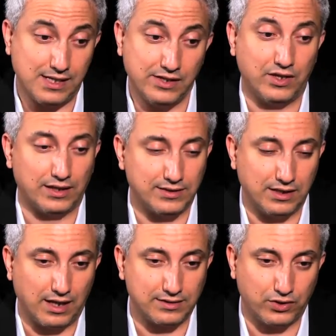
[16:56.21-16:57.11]

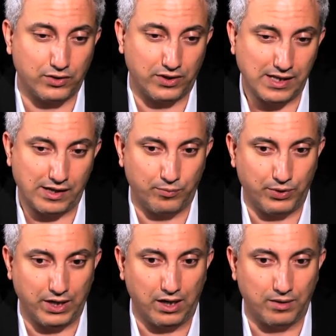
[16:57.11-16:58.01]
a good thing that you
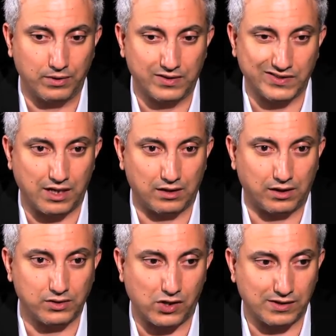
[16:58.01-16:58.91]
bring up, because a
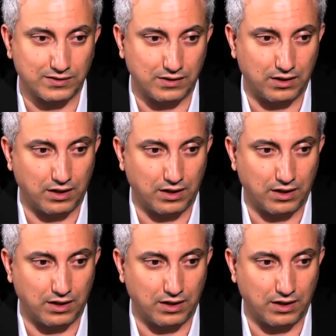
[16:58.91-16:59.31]
lot of doctors